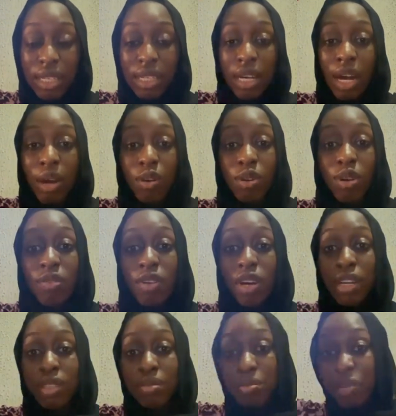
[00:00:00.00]

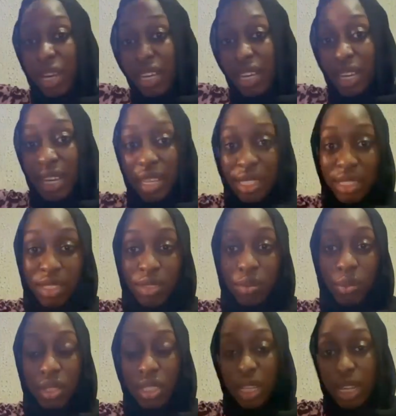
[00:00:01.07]
head
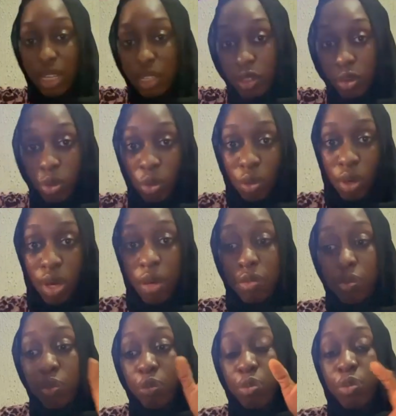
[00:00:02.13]
with like a towel
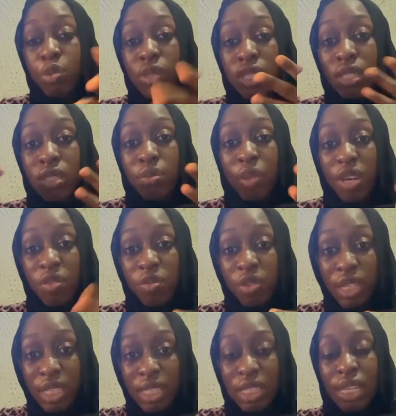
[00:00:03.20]
and put my
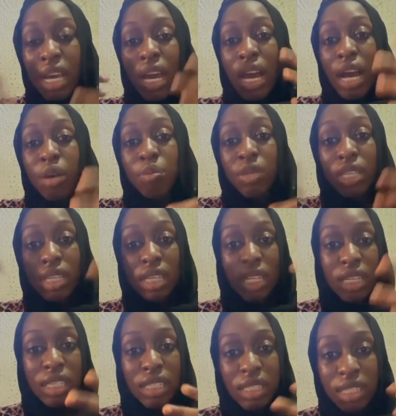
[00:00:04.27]
face and be
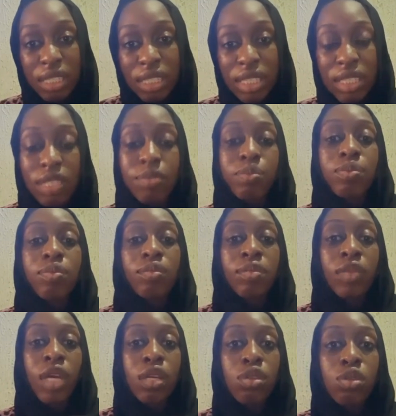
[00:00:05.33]
inhaling the steam.
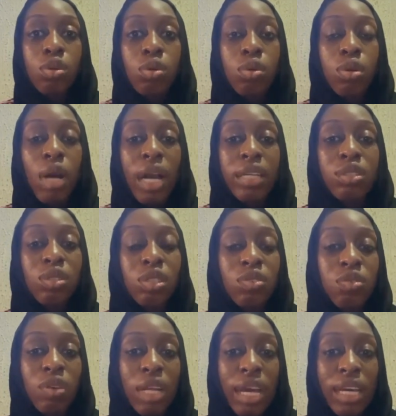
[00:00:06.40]
So I do it
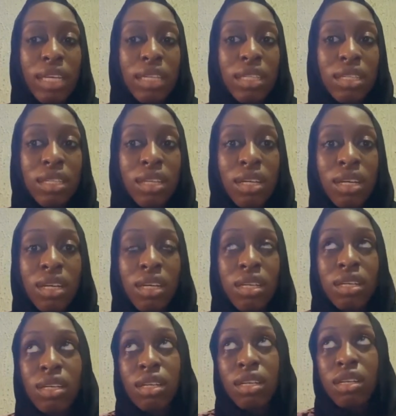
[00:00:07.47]
for like
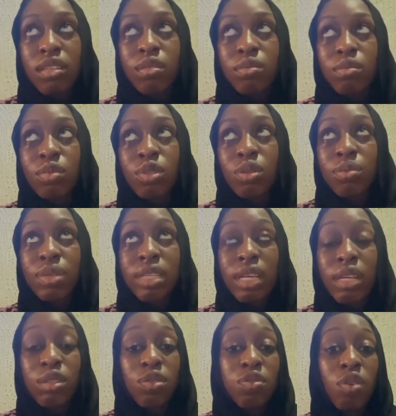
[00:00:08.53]
sometimes
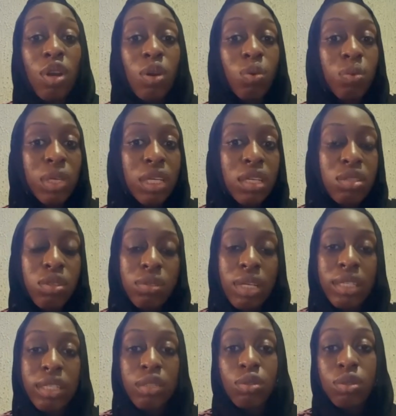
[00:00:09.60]
I do it for a week,
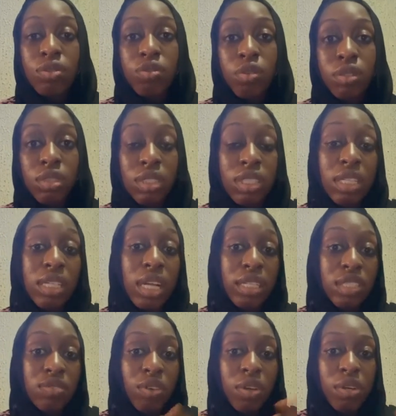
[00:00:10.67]
sometimes I do it for 3 days, and
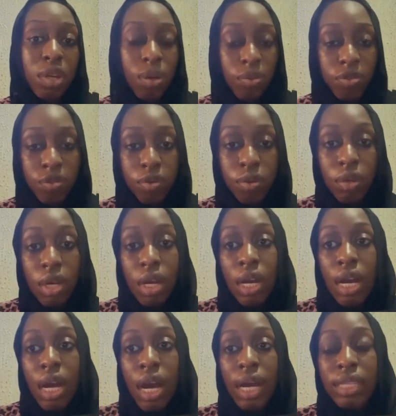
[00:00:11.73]
it's very helpful.
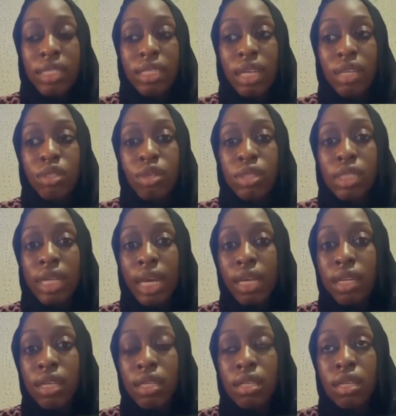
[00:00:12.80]
And these are just
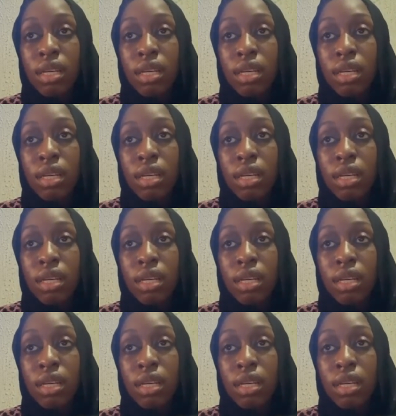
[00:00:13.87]
like